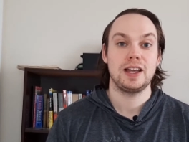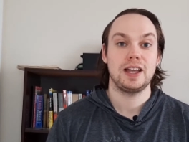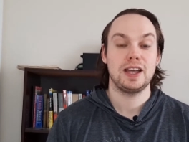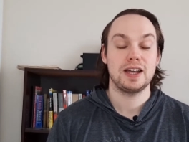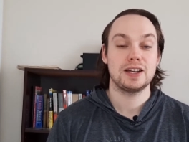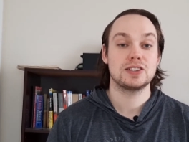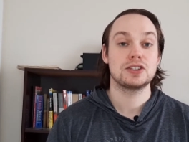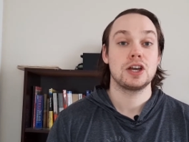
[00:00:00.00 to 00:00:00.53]

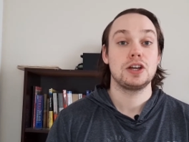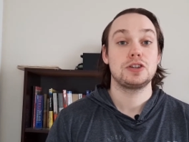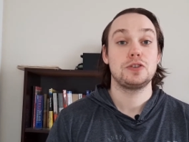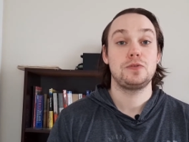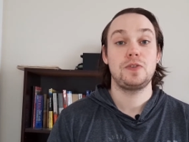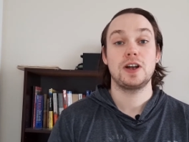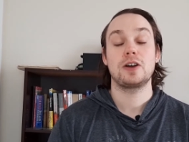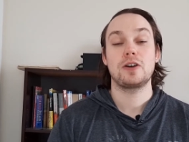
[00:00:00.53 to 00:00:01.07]
is to
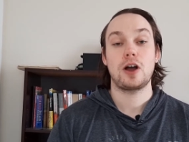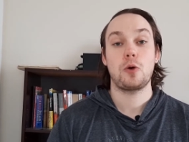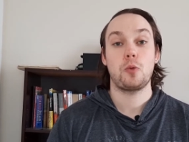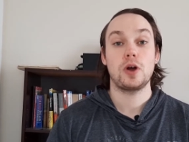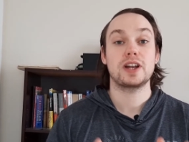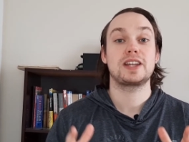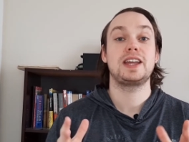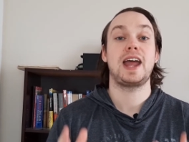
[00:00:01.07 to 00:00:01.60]
figure out
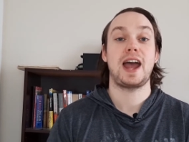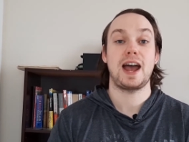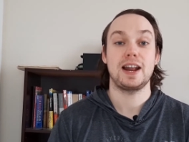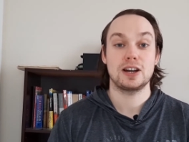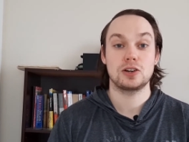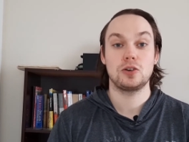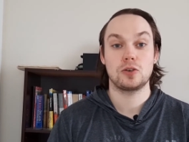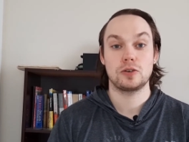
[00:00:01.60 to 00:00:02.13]
what
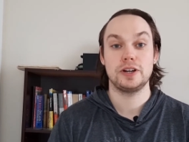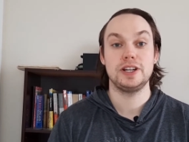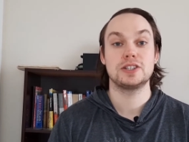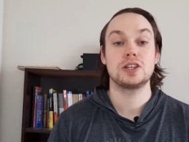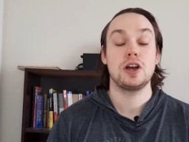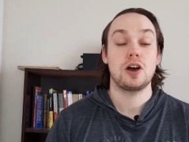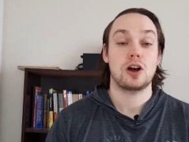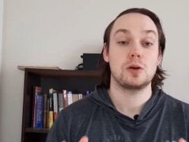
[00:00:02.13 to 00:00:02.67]
categories
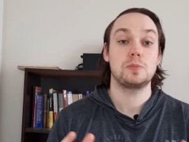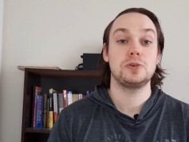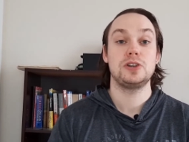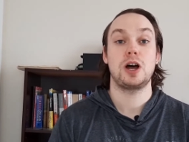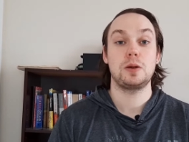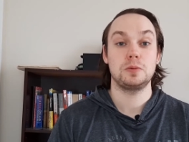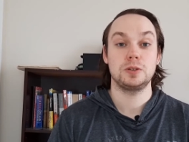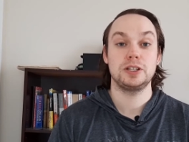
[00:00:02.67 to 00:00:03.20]
are
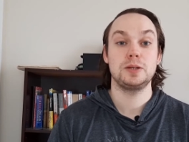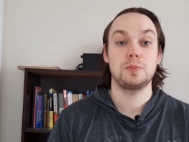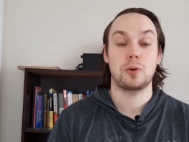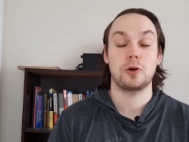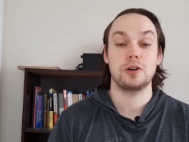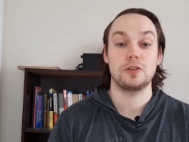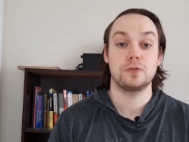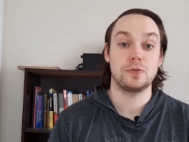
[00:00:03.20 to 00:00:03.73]
predominantly
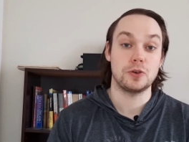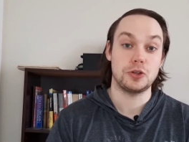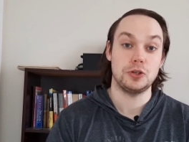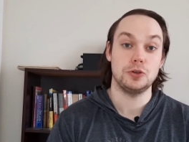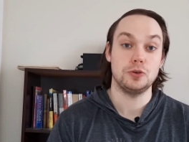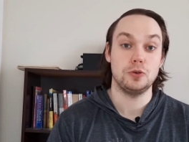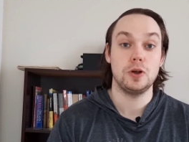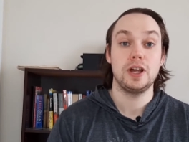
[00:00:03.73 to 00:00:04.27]
important for
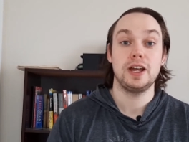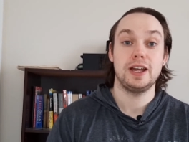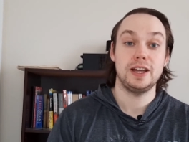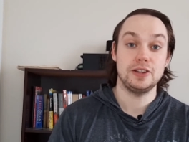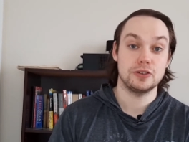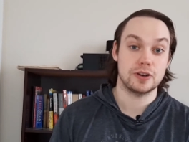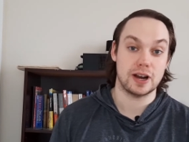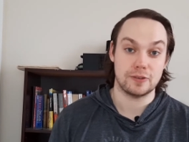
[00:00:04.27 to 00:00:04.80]
you
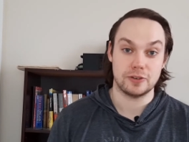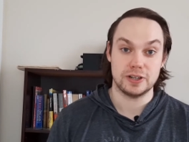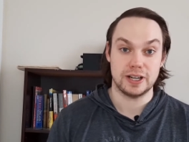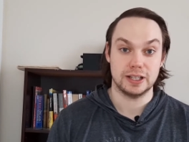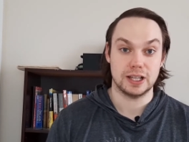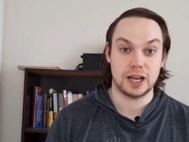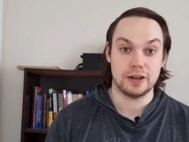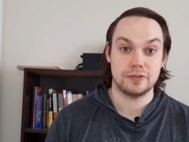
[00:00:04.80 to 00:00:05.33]
in your everyday
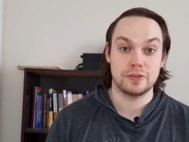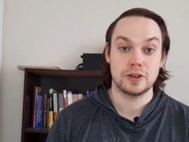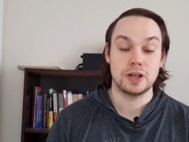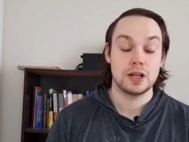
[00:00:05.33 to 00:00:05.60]
life.